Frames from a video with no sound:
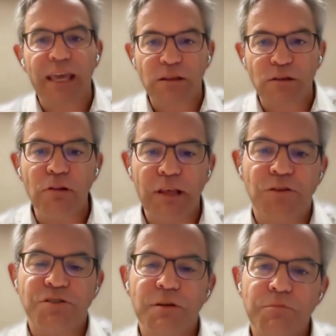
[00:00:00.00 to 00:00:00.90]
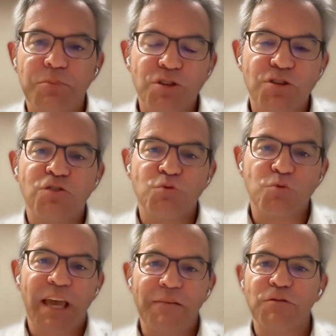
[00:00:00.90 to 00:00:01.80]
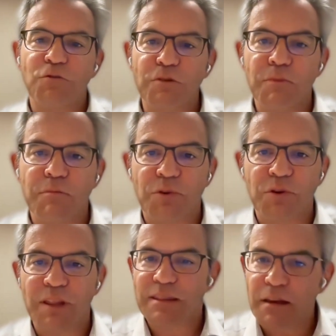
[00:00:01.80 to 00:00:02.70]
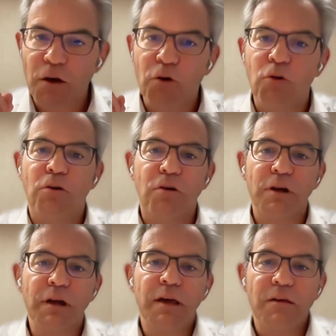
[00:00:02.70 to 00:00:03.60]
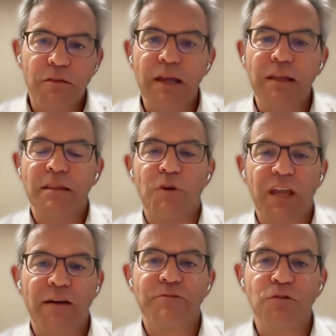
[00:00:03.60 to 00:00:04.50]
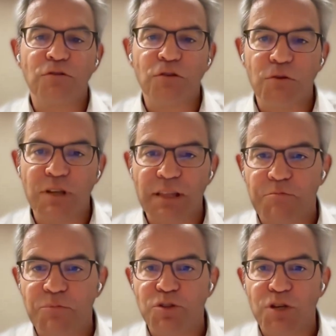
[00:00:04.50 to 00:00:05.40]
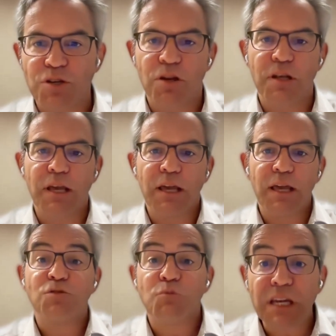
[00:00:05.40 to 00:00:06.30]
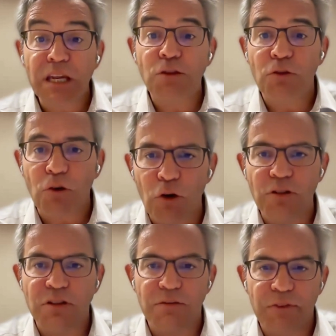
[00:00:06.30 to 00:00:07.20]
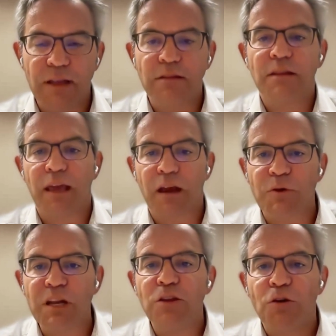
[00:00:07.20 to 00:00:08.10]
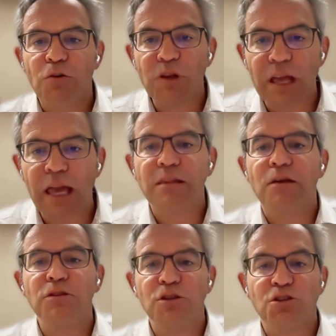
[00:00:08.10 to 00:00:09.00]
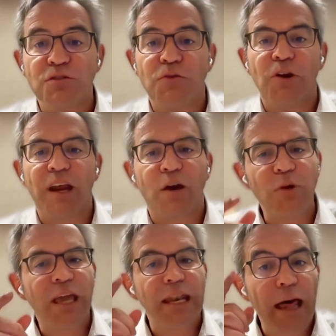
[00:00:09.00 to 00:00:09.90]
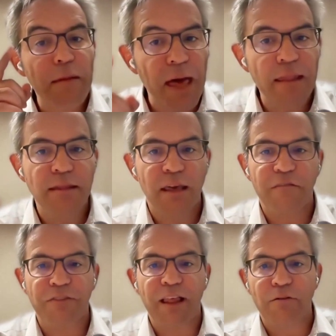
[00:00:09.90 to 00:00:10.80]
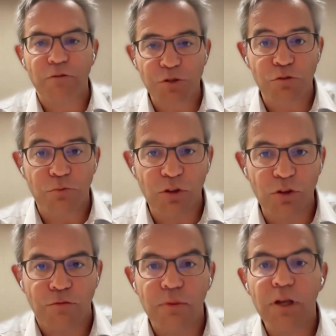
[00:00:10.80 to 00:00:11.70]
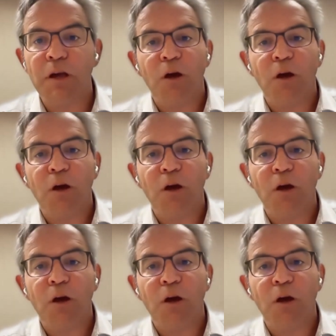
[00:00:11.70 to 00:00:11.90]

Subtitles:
get to leadership positions, we have to remember that the core thing that we have to do in that position is we need to cultivate care. We need to create conditions for care. We cannot mandate flowers to bloom.